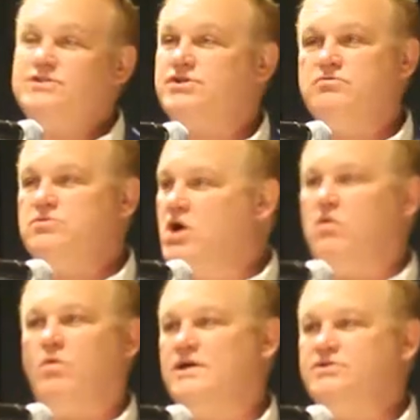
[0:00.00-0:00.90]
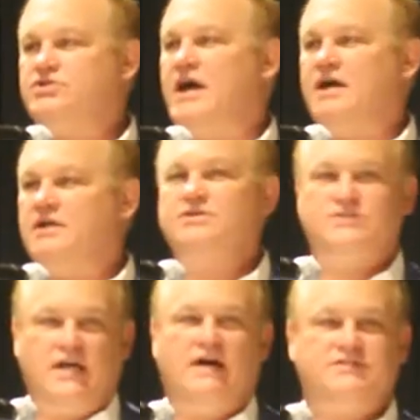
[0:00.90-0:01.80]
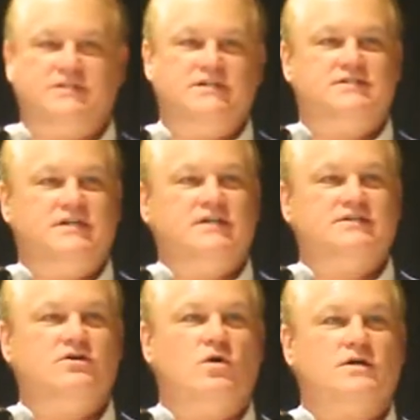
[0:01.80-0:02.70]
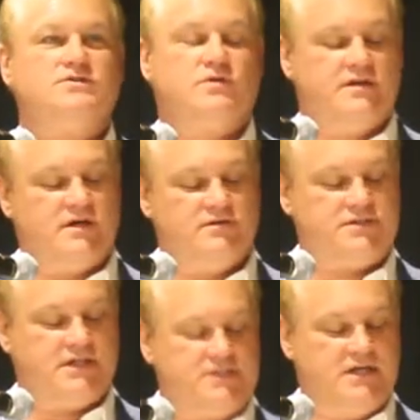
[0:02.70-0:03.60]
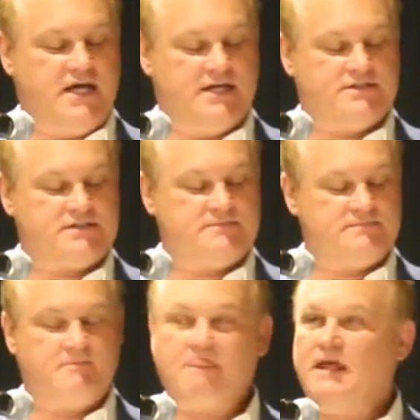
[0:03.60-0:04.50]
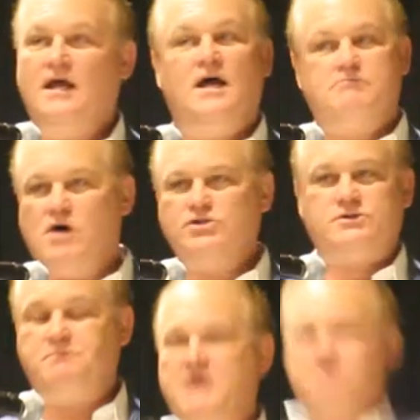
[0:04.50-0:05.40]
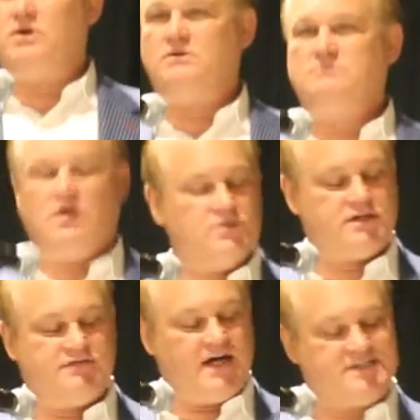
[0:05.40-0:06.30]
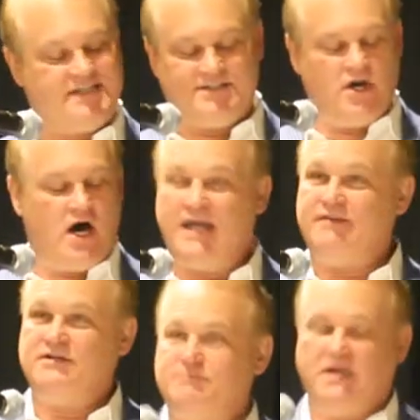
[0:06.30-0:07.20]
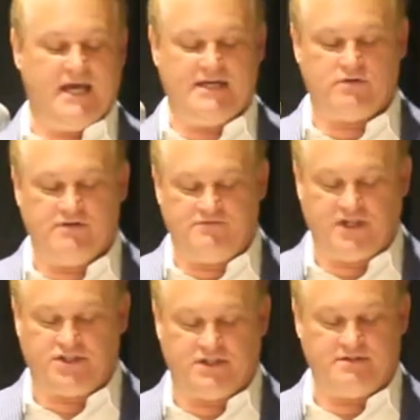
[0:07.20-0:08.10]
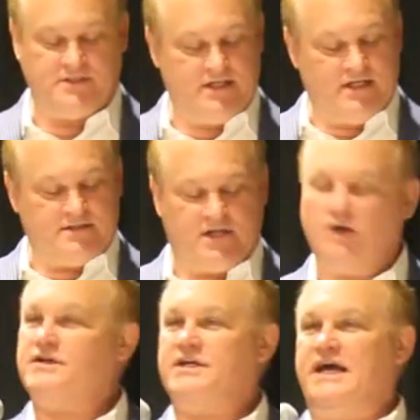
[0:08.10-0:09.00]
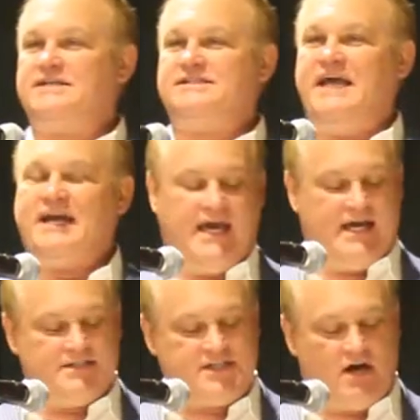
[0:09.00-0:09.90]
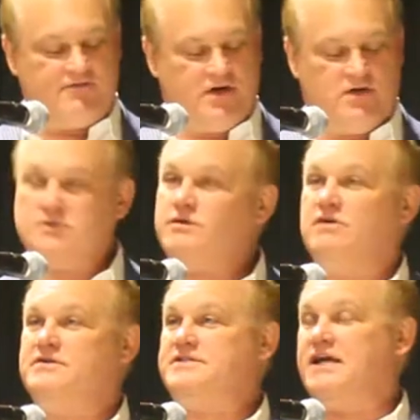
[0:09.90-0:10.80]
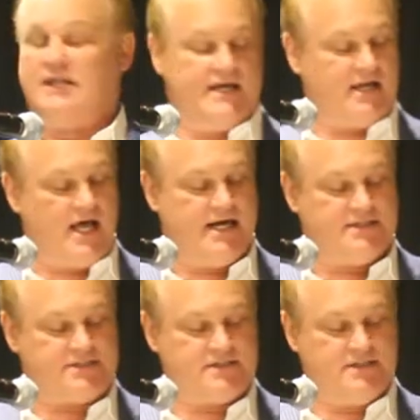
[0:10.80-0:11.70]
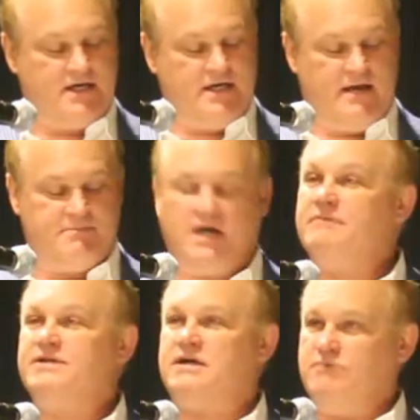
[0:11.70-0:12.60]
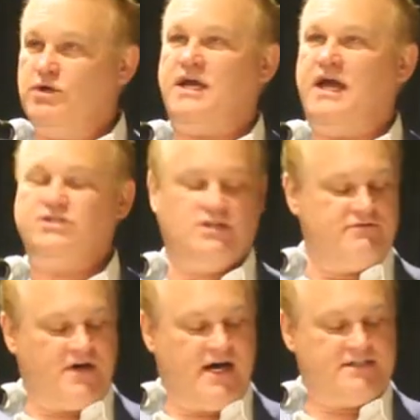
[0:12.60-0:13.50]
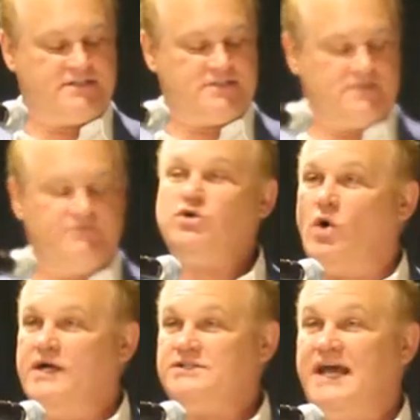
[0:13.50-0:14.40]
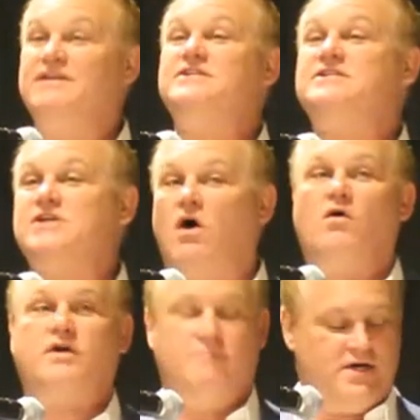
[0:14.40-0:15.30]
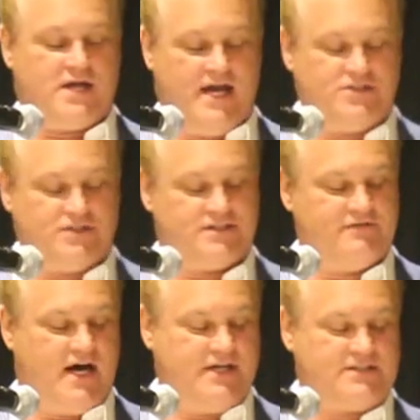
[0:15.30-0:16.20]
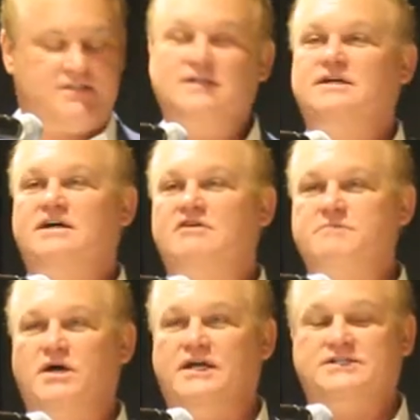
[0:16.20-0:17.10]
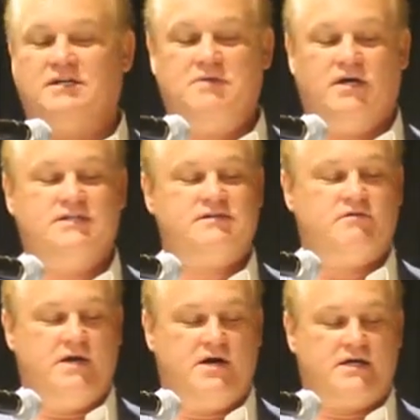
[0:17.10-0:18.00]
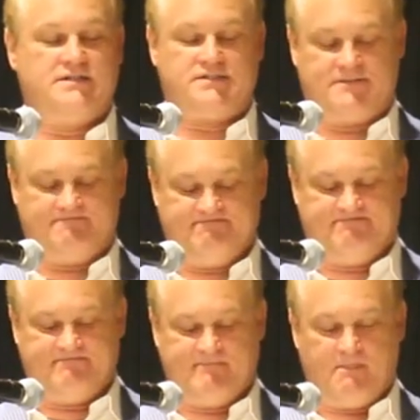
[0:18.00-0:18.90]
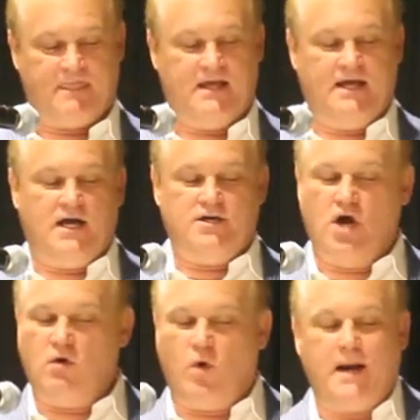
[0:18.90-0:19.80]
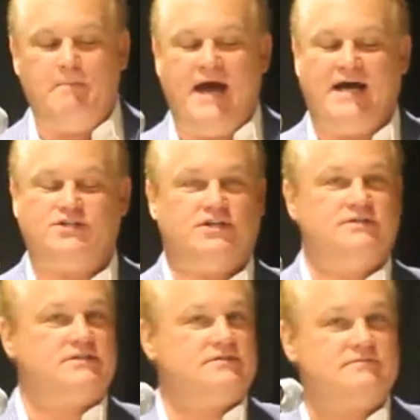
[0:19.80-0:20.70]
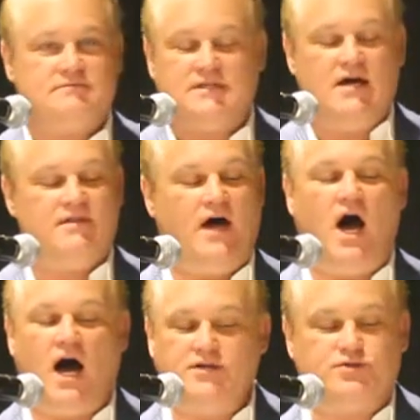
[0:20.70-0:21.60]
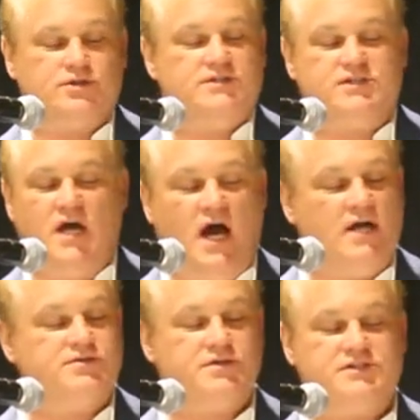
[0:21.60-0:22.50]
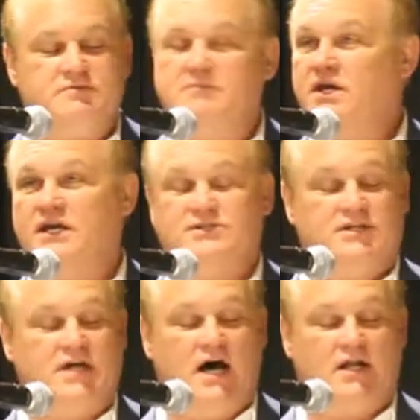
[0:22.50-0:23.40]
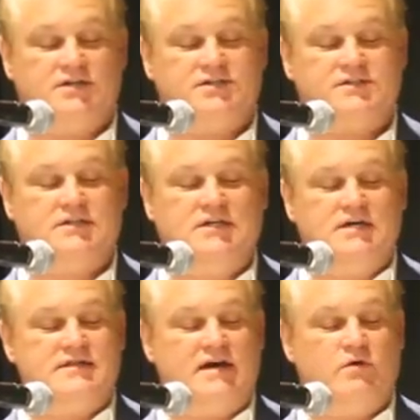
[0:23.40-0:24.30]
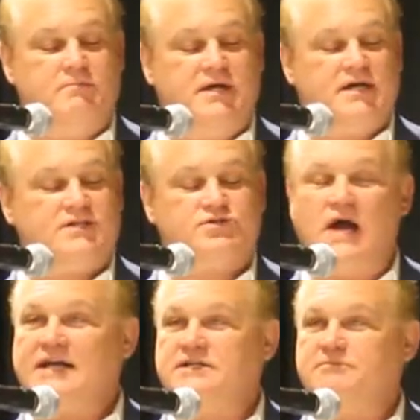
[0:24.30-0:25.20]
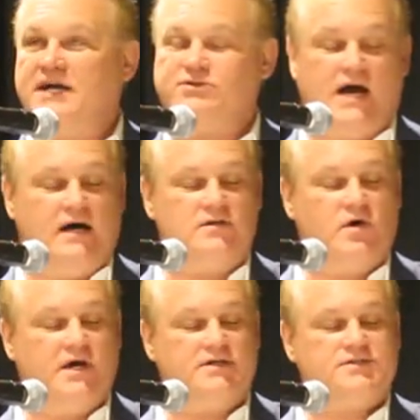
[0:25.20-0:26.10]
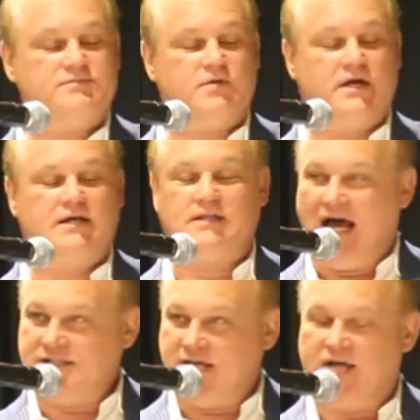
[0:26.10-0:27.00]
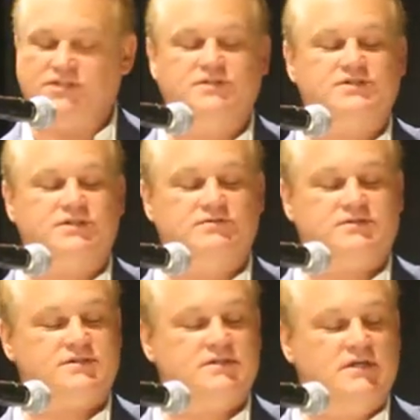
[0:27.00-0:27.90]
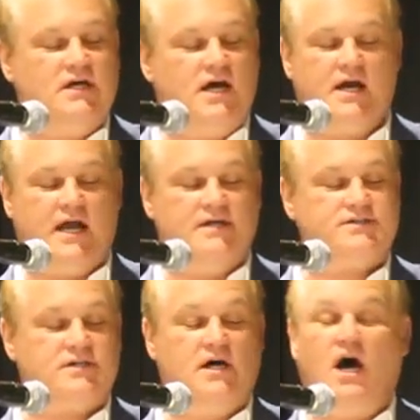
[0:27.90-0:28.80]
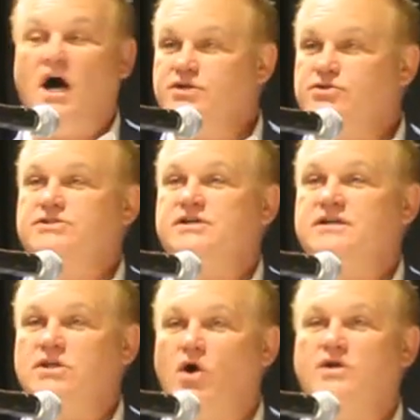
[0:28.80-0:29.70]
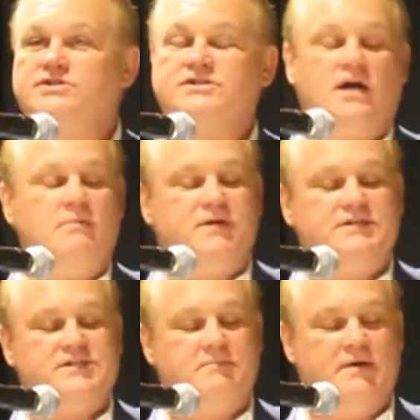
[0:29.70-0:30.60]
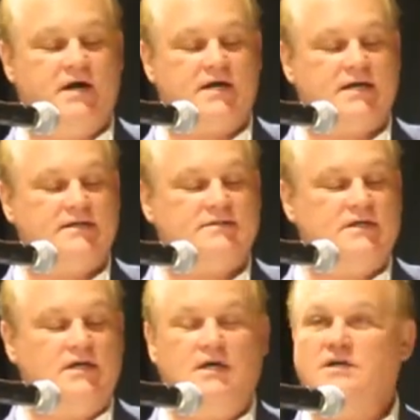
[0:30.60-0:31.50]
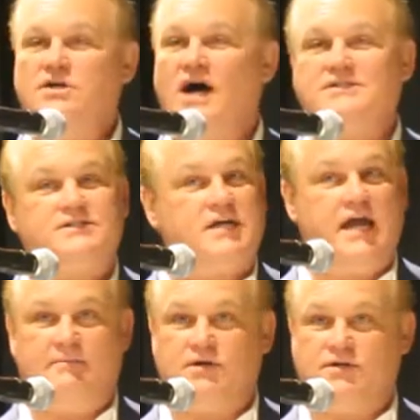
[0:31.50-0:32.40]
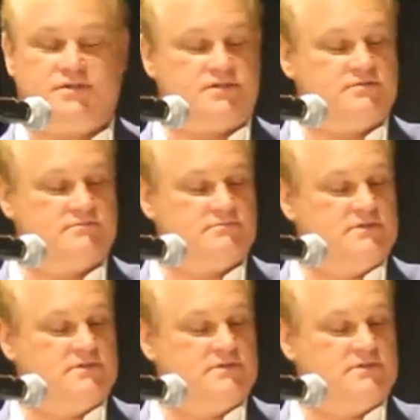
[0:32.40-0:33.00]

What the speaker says: so no one challenged the FCC in court during those 60 days. Most people, most of us, did not even begin to envision that over the next decade, cell phones would overtake landlines and become the communication device of choice and the sole communications device of millions and millions of Americans. No one imagined the hundreds and hundreds of millions of dollars that would be extracted by trial lawyers bringing class action suits against hundreds of the largest companies in America, not scammers,